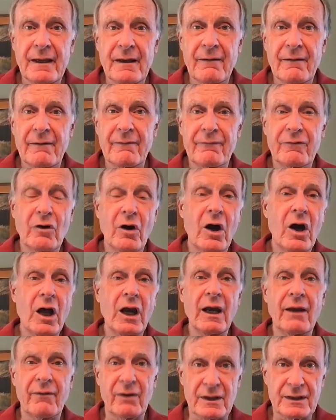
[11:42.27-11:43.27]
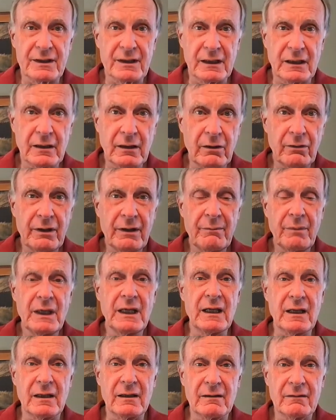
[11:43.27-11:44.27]
For all of us, including
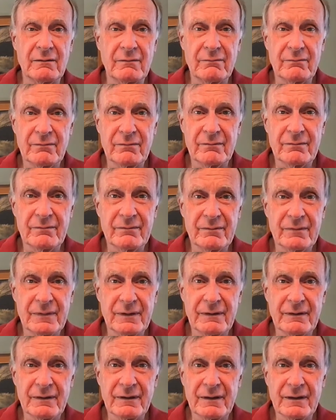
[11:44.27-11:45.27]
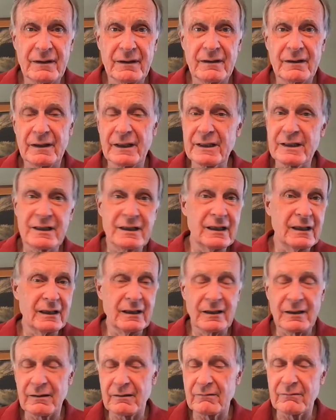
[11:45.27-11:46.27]
me,
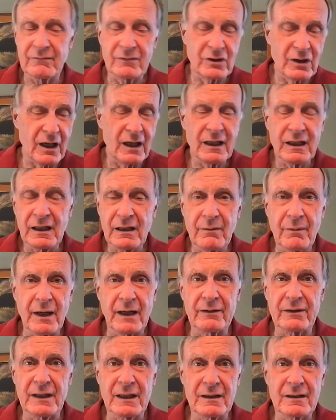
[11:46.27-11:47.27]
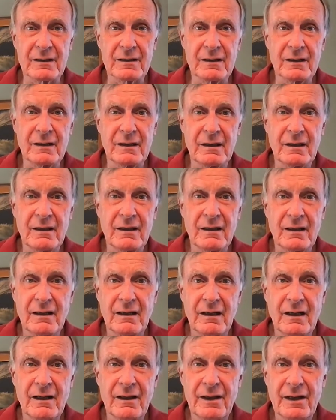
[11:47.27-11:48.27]
listening and talking about this,
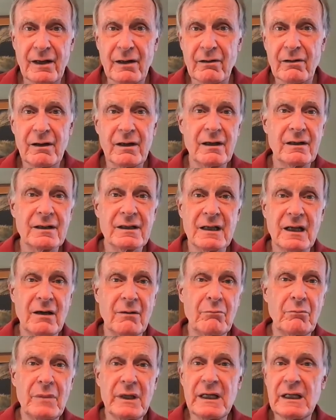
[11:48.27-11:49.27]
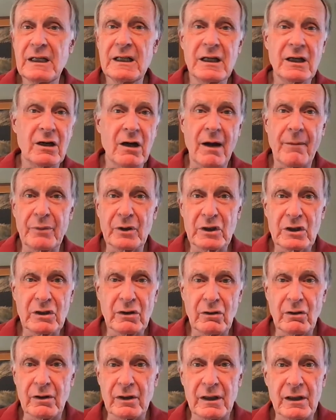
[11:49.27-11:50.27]
there is immediate
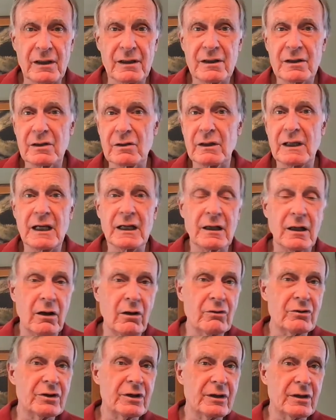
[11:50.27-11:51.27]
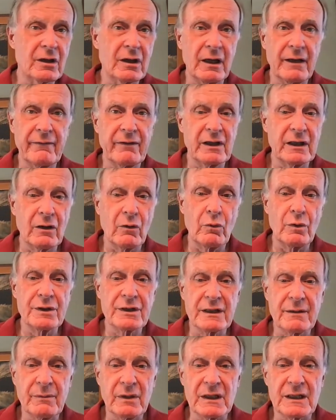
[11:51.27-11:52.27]
opportunities to get closer to living a
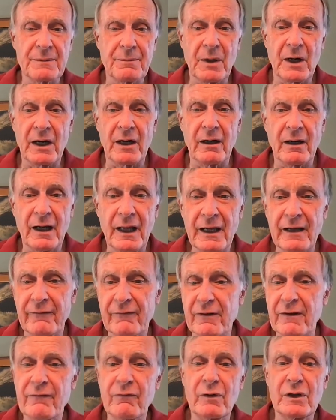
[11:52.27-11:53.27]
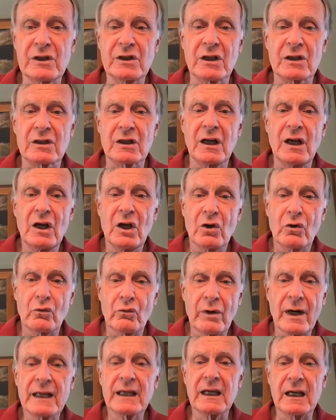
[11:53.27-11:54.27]
wisdom-inspired life if we just
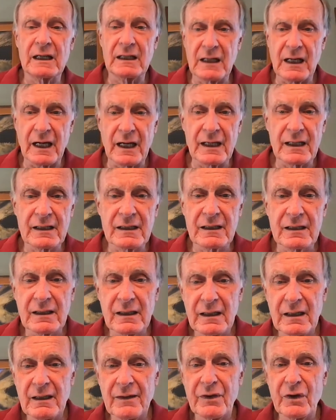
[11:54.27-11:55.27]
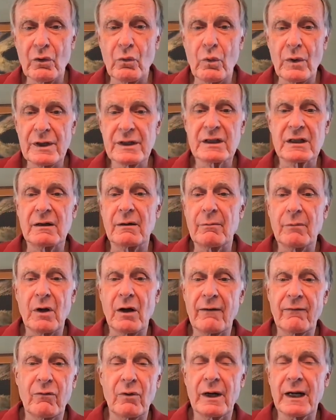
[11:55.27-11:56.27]
recognize the wisdom
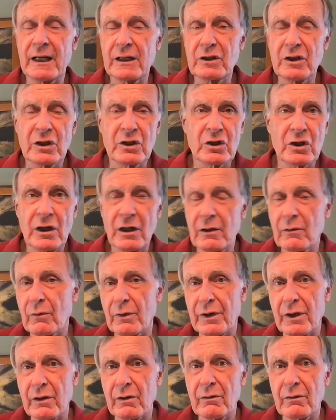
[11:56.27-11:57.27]
of what I just shared with you